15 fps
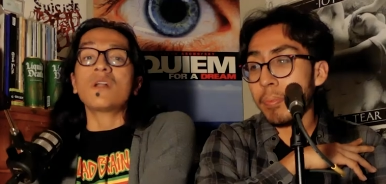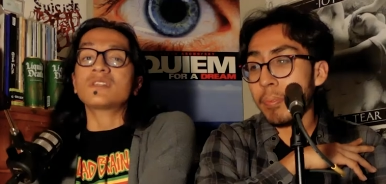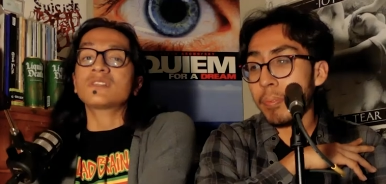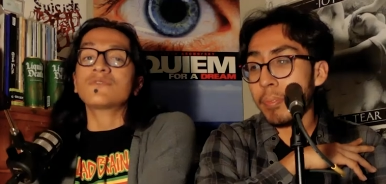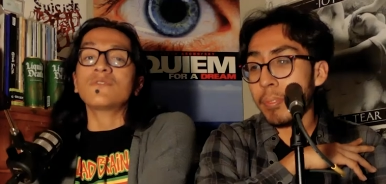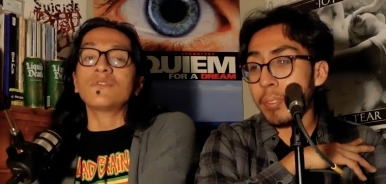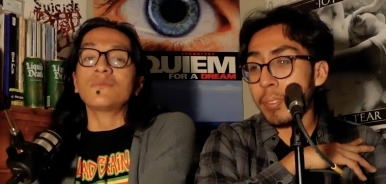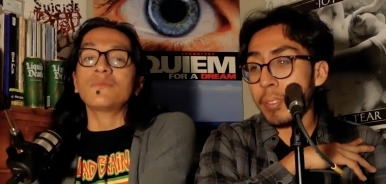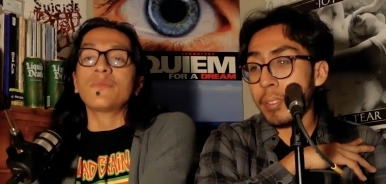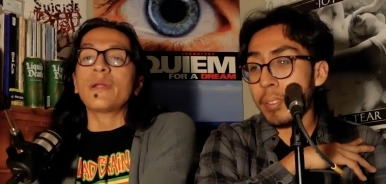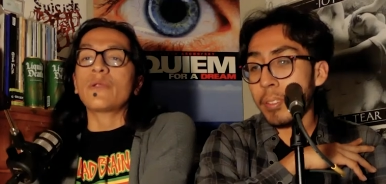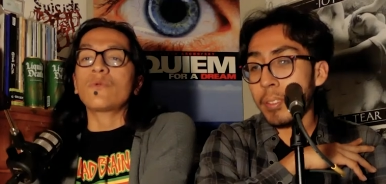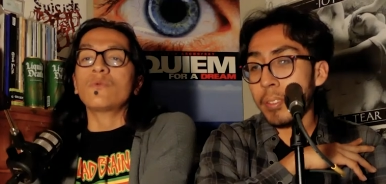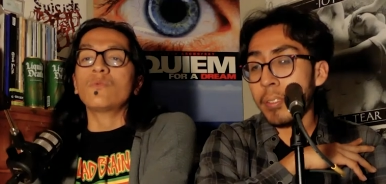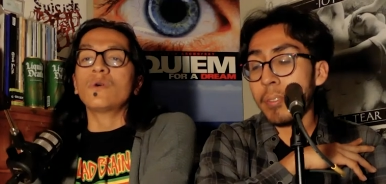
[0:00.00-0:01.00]
Speaker 1: watch this film, no
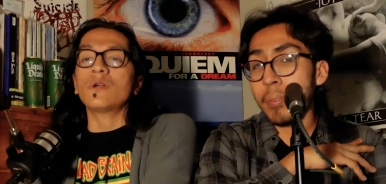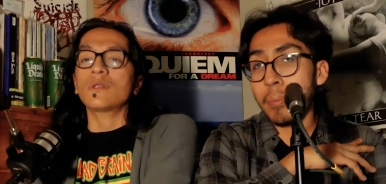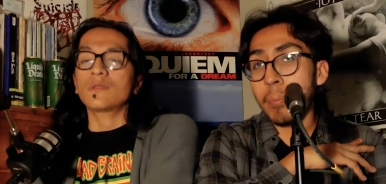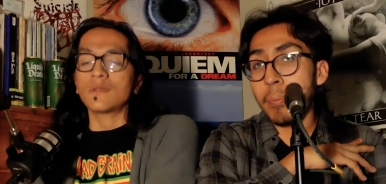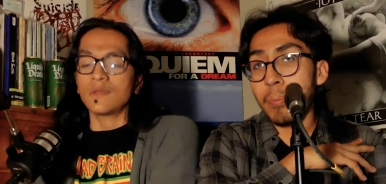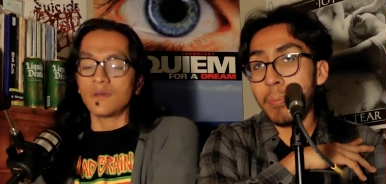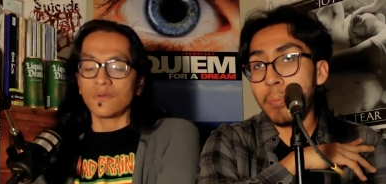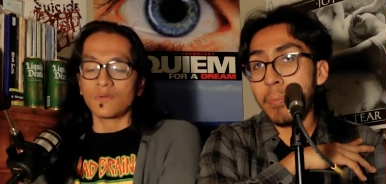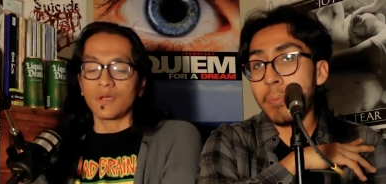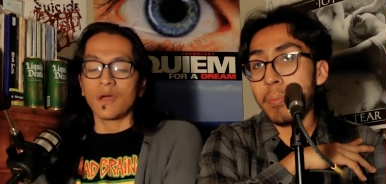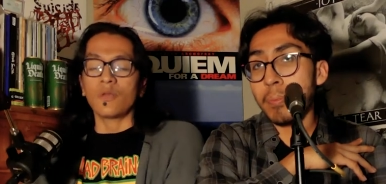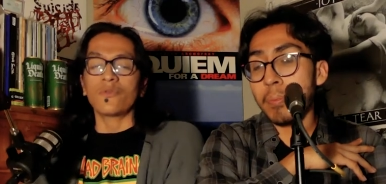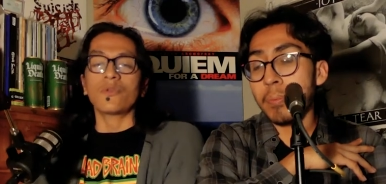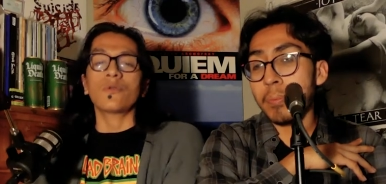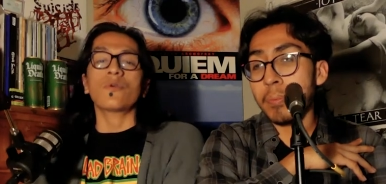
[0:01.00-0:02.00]
matter what you know
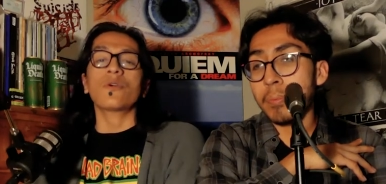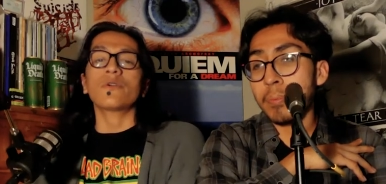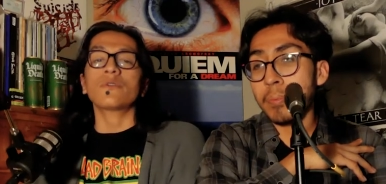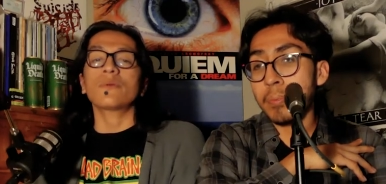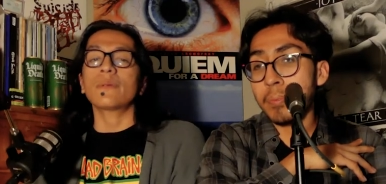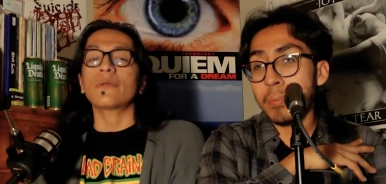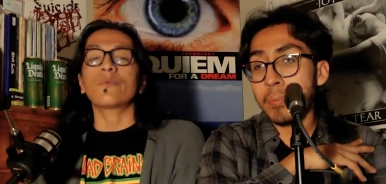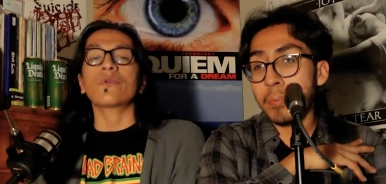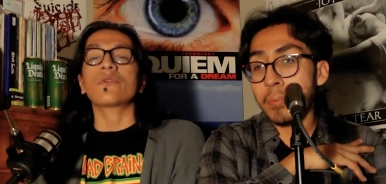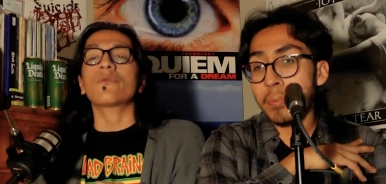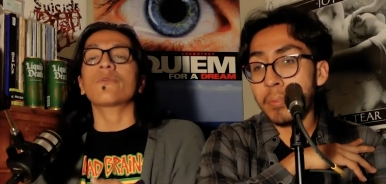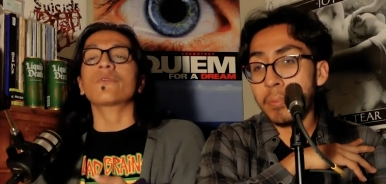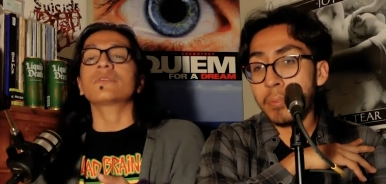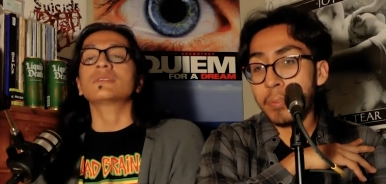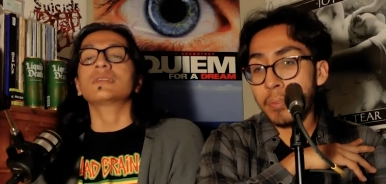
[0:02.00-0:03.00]
color you are, no matter what
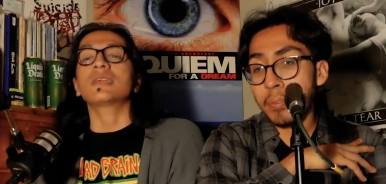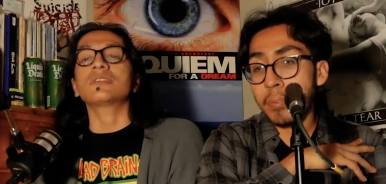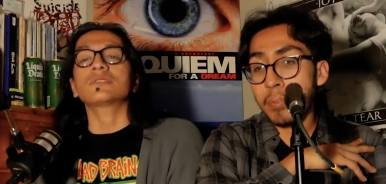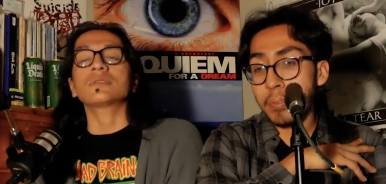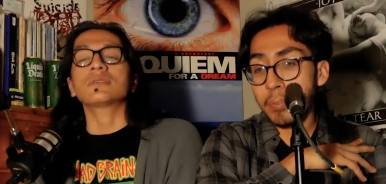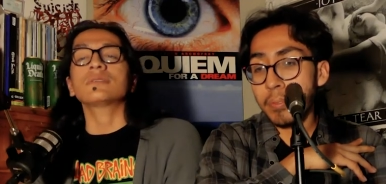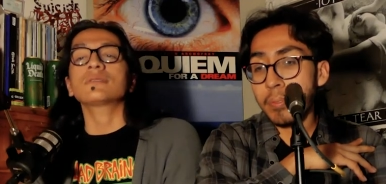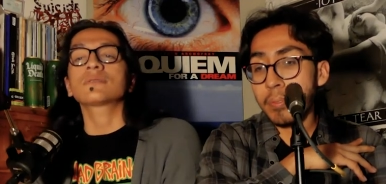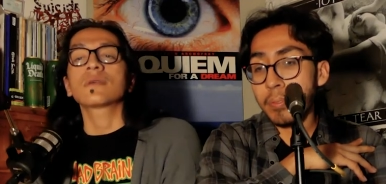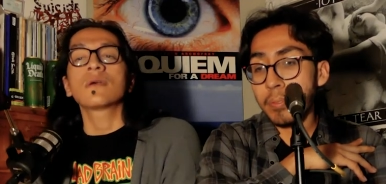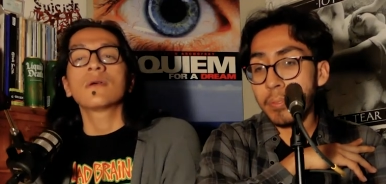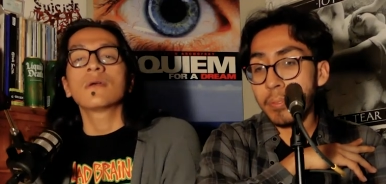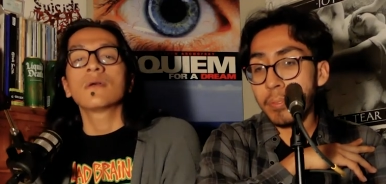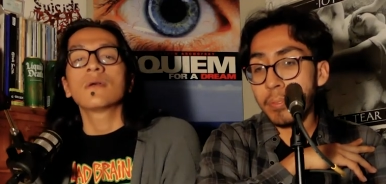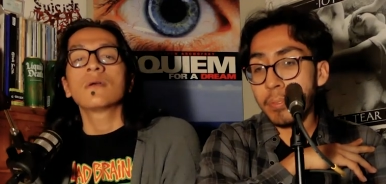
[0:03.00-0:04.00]
your orientation is
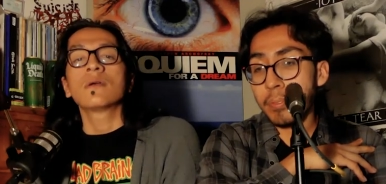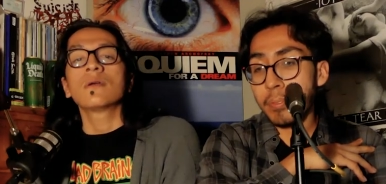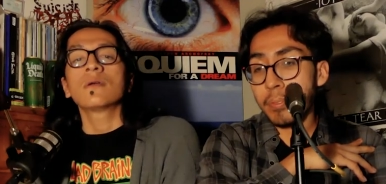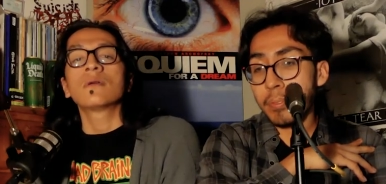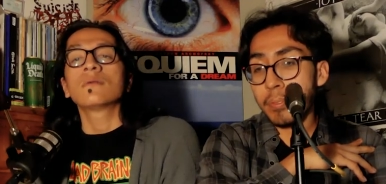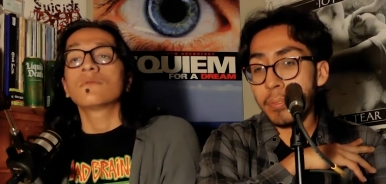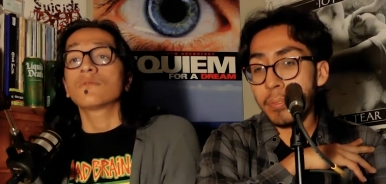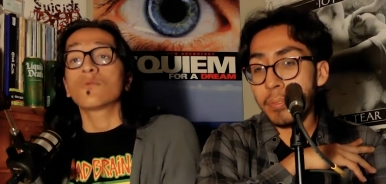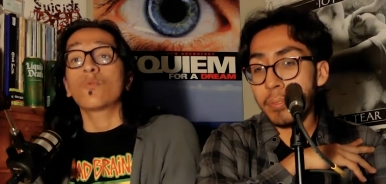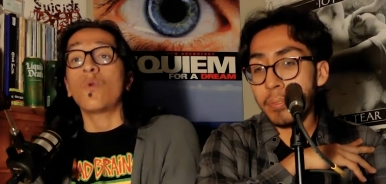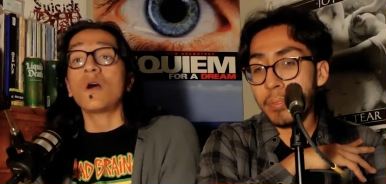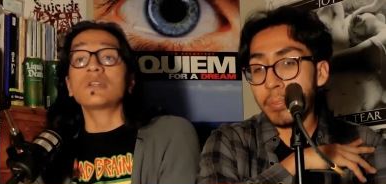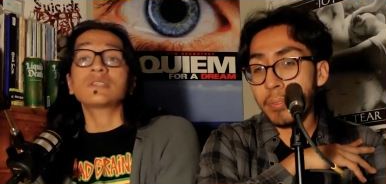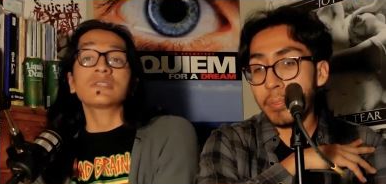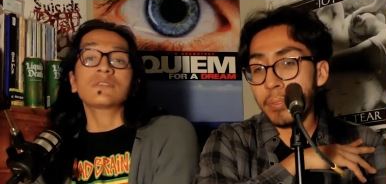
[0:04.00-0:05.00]

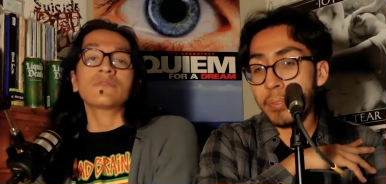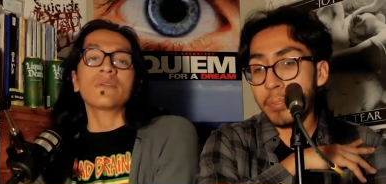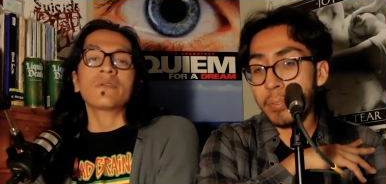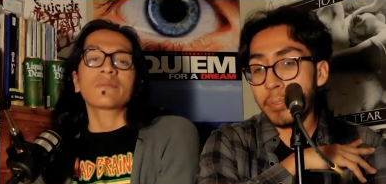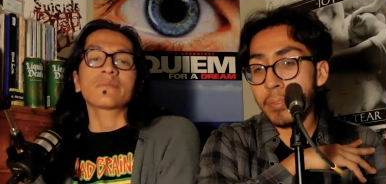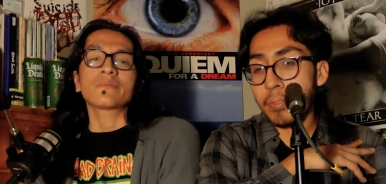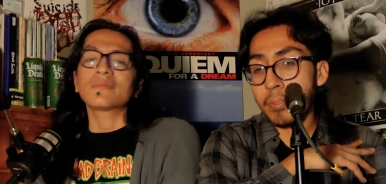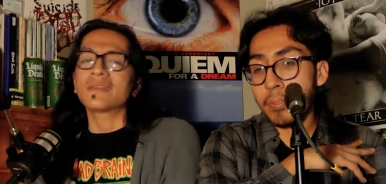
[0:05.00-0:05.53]
watch this film.